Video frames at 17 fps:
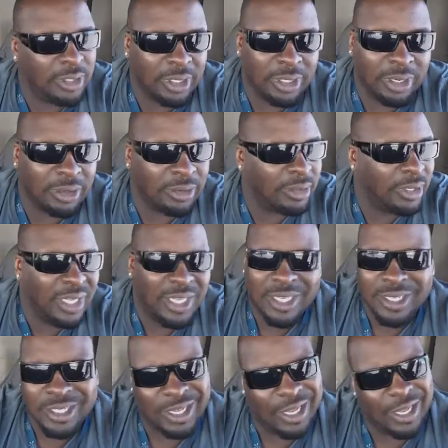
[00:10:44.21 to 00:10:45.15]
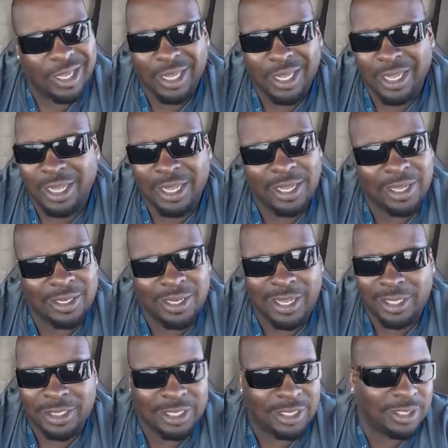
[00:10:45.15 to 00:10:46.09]

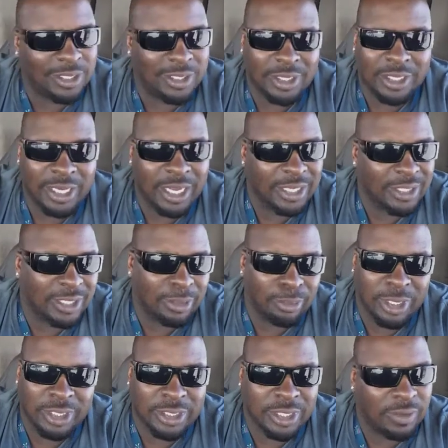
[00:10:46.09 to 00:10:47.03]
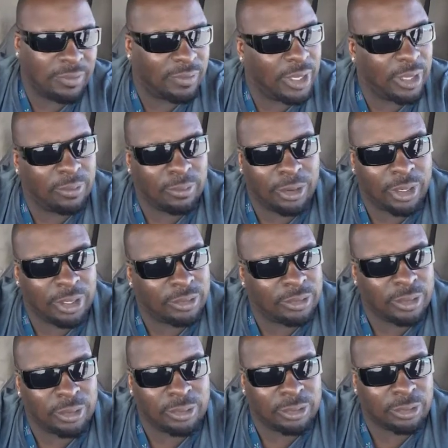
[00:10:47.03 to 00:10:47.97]
I just can't see myself getting one of
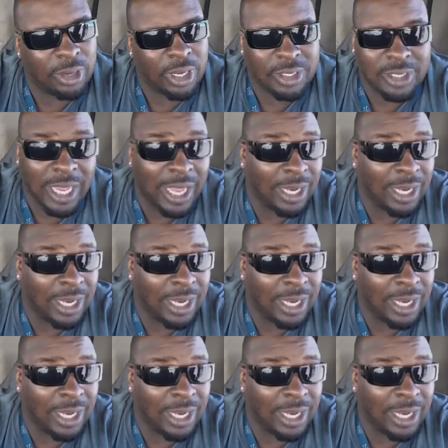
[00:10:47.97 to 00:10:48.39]
those new trucks.